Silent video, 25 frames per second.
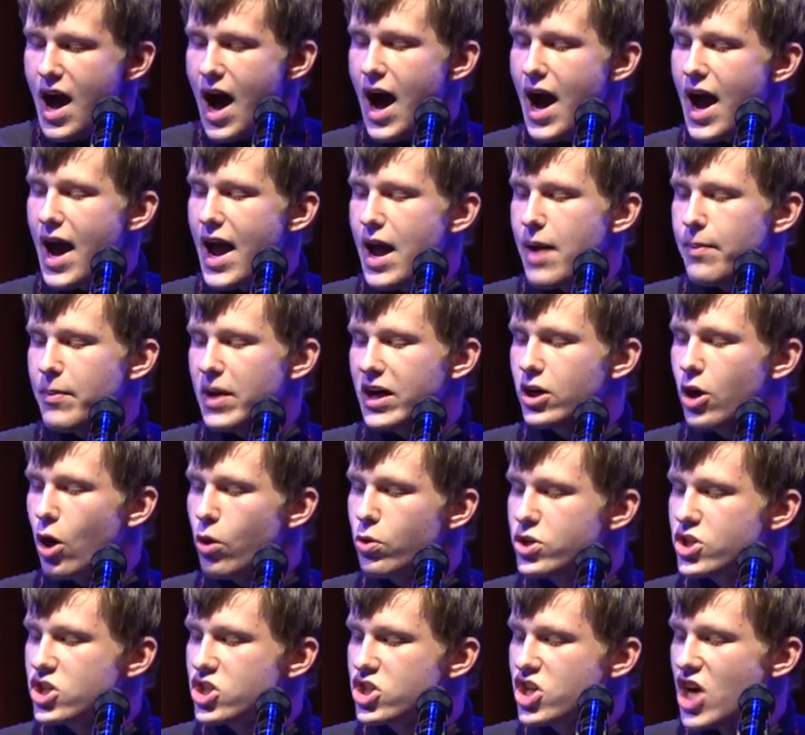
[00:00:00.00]
I am a
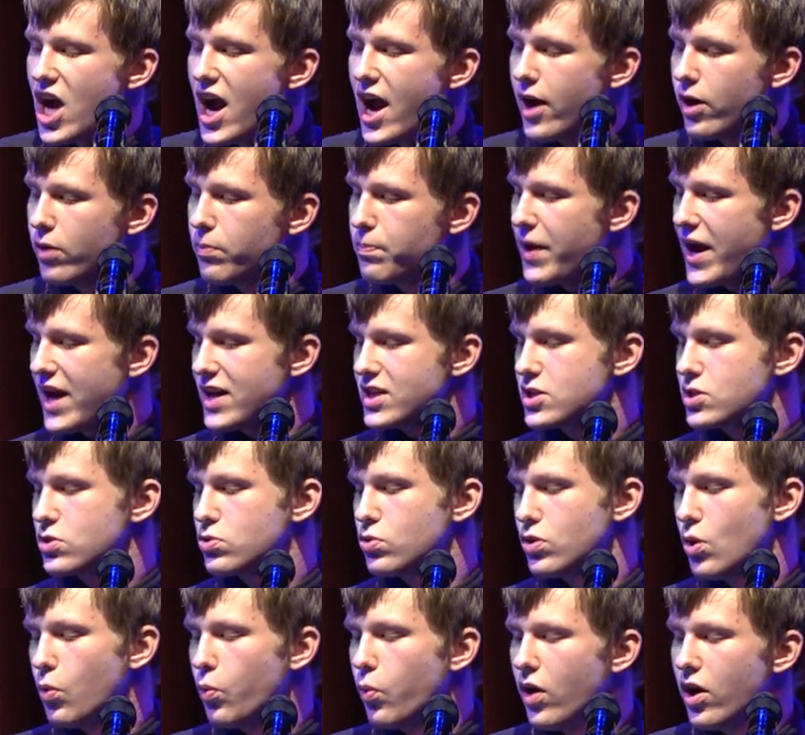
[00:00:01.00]
ghost child, passed
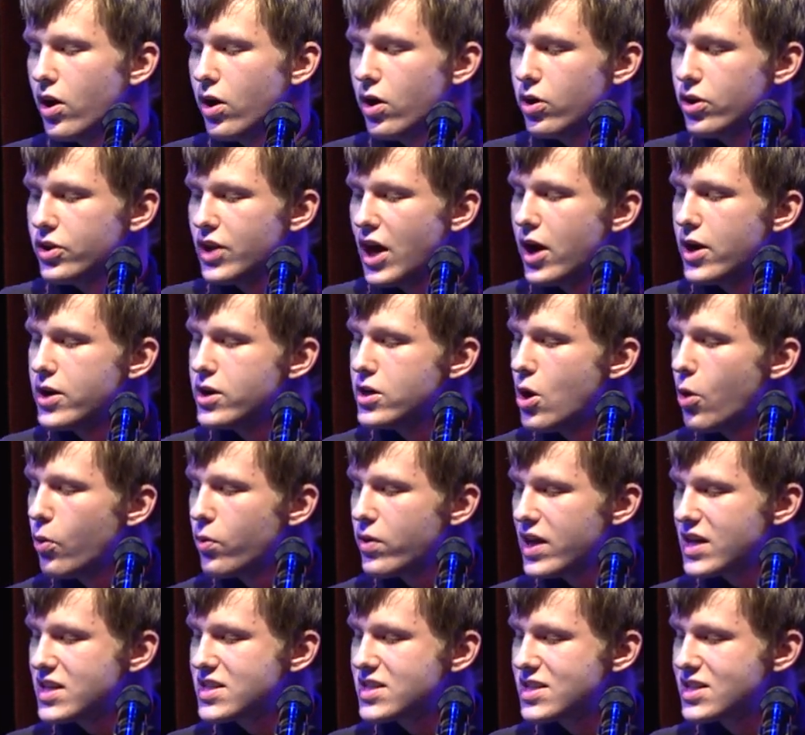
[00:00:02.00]
through the world
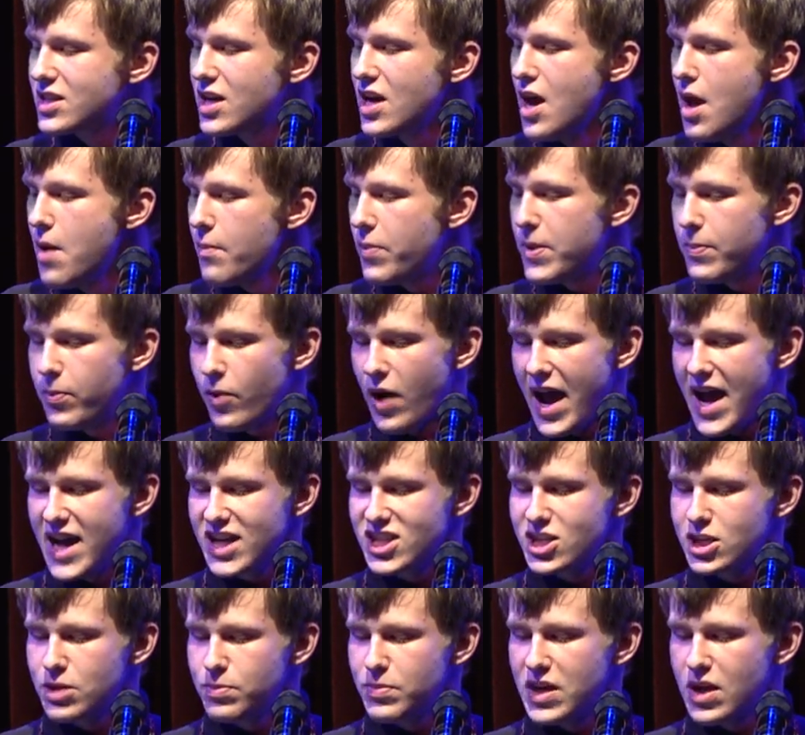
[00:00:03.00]
unnoticed. People
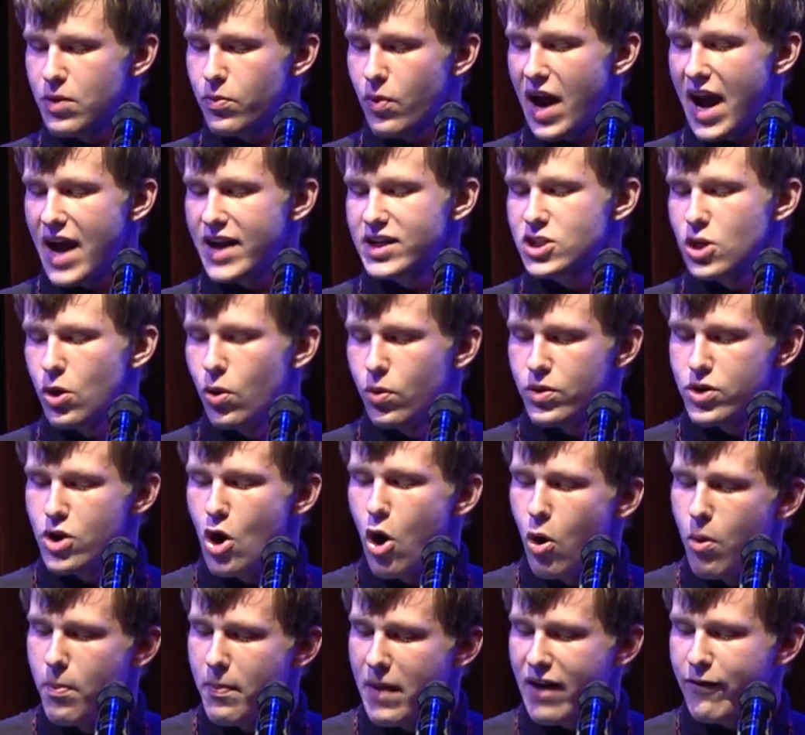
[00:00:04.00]
ask me why I don't
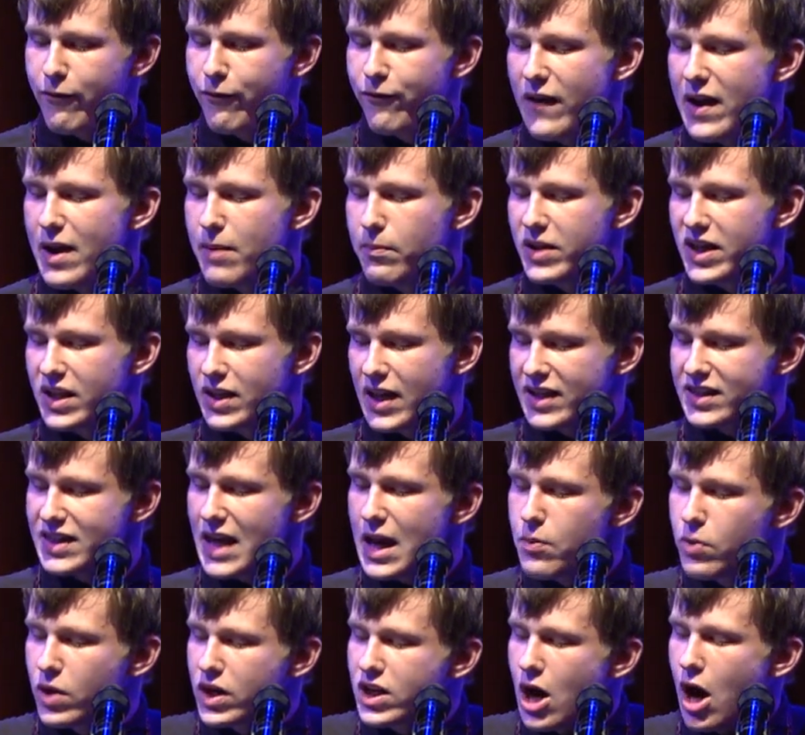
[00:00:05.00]
know my family like
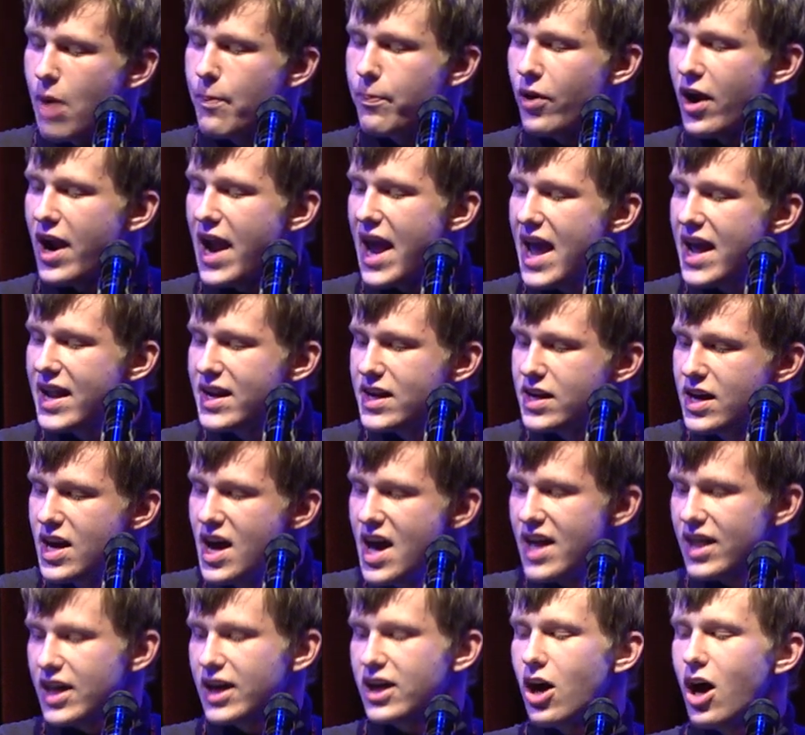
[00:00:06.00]
they would comprehend
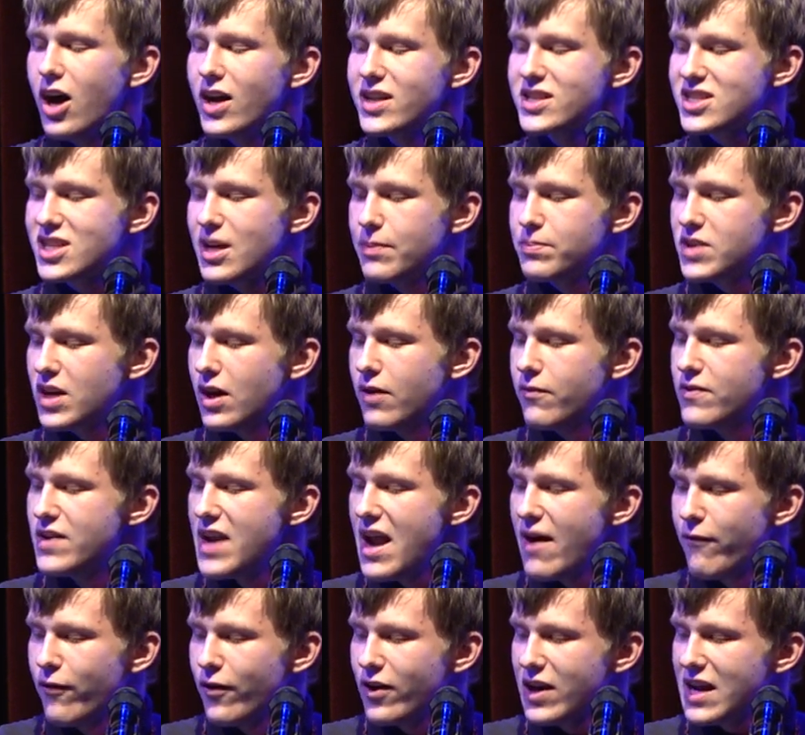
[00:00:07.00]
the concept of
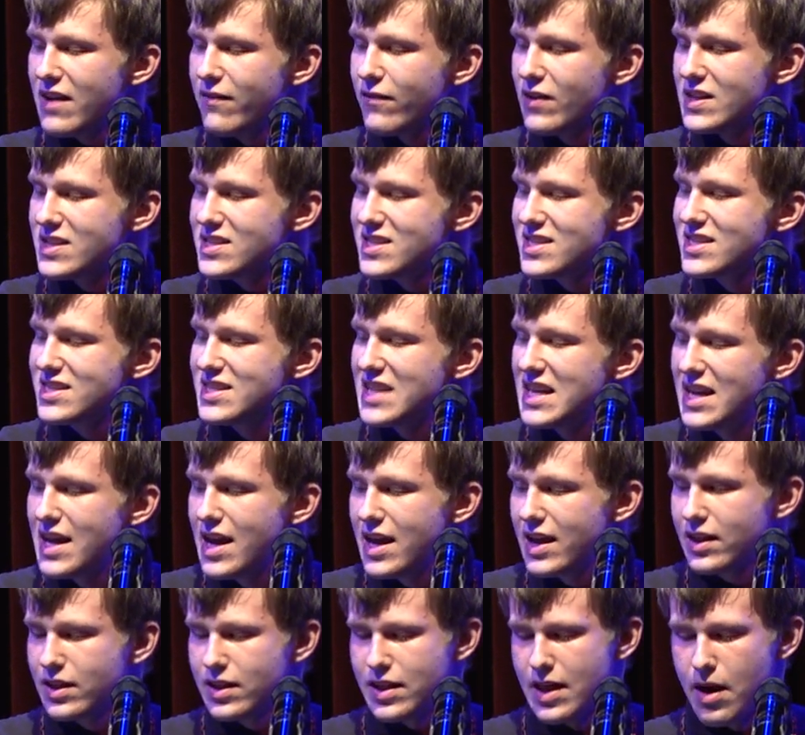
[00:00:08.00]
never even
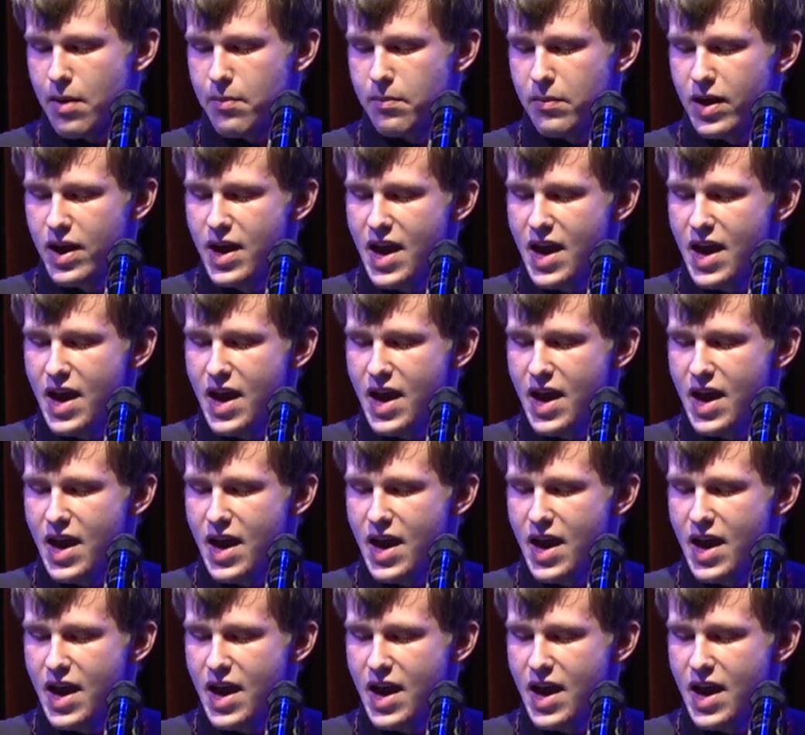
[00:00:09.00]
seeing them.